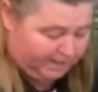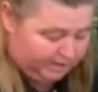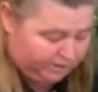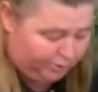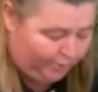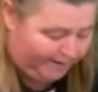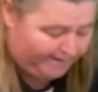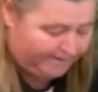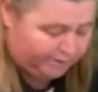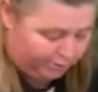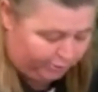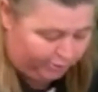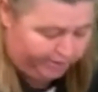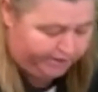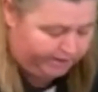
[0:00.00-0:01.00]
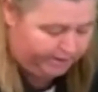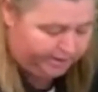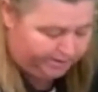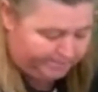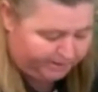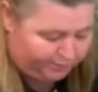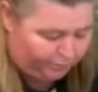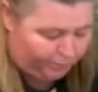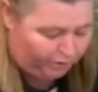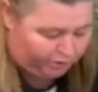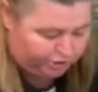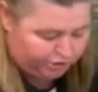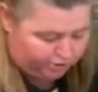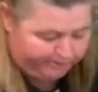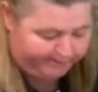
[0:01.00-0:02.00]
It's always good, no matter
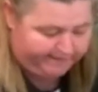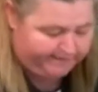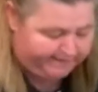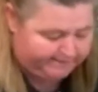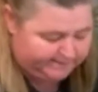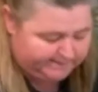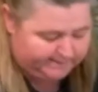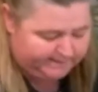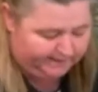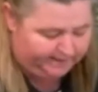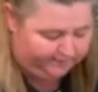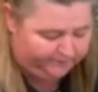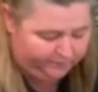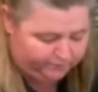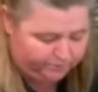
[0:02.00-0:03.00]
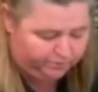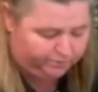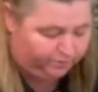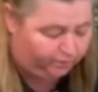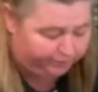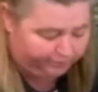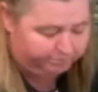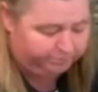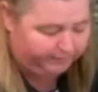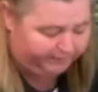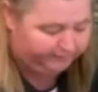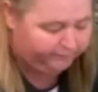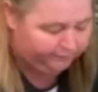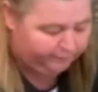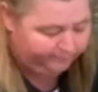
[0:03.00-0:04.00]
what dog it is, to have your dog on a
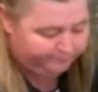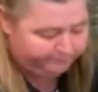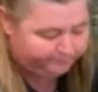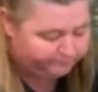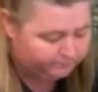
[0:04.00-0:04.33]
platform.